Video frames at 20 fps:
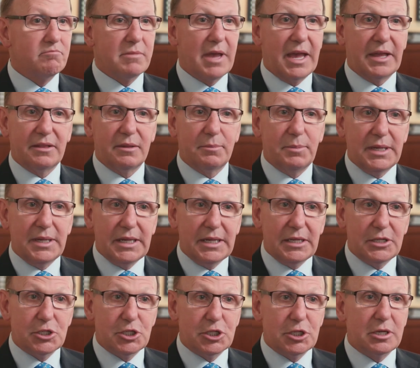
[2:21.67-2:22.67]
at the
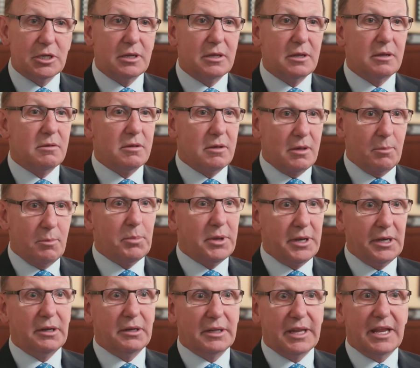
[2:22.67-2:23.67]
beach, but
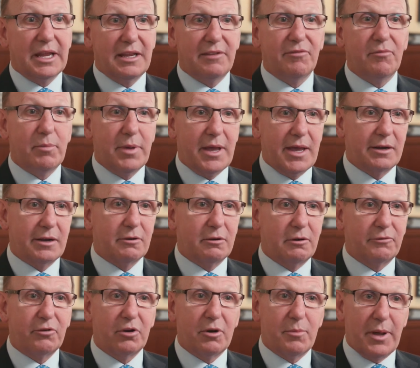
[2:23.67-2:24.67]
it'll get even better
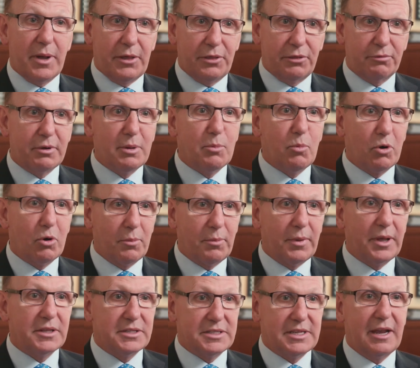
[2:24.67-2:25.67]
over about three more
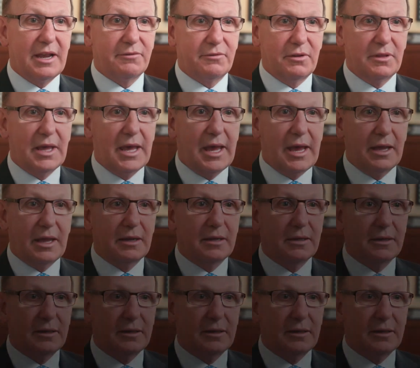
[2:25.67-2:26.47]
months after that.